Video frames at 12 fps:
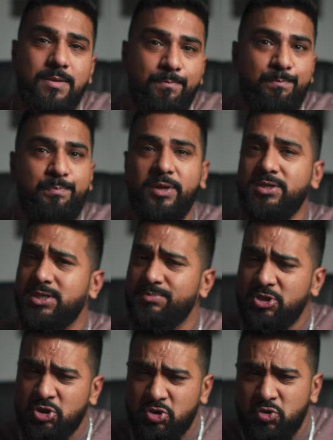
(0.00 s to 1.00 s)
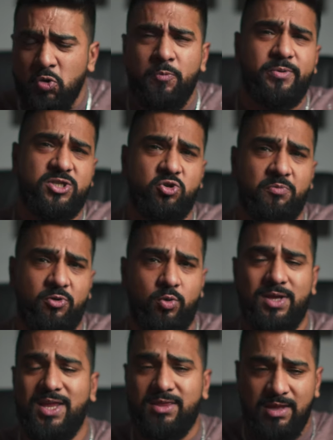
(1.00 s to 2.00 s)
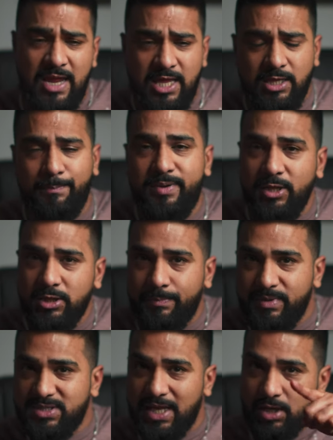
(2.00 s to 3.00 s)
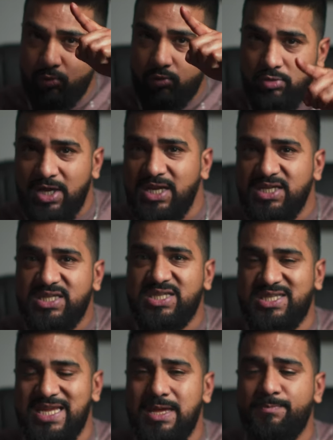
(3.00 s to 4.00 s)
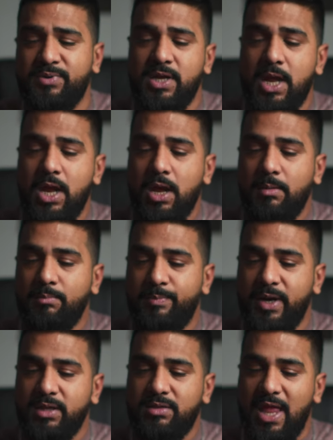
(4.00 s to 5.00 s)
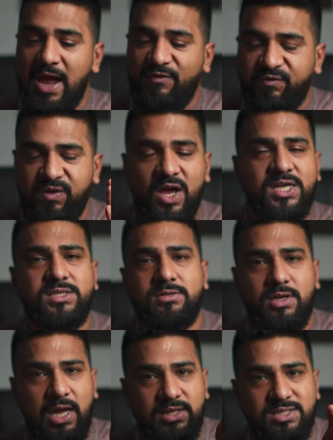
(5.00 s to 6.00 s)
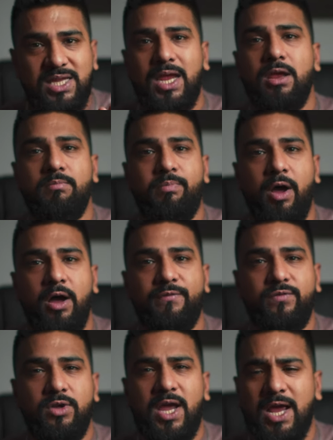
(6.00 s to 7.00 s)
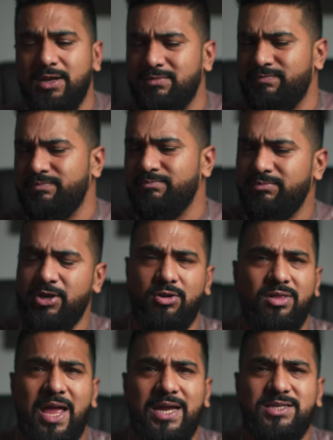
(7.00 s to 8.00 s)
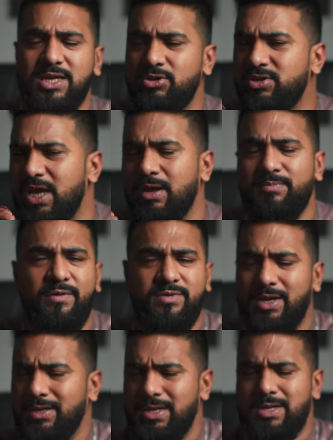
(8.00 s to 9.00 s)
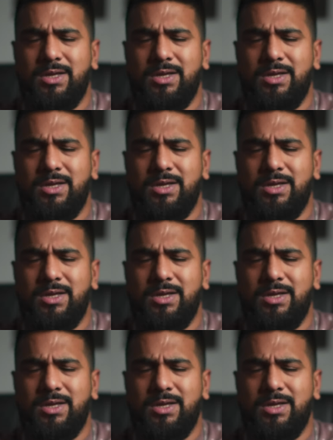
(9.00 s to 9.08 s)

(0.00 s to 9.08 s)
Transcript: it builds up super super quick like the build up is like really steep but that first and second puff you kind of you know light it and you take a puff and you're like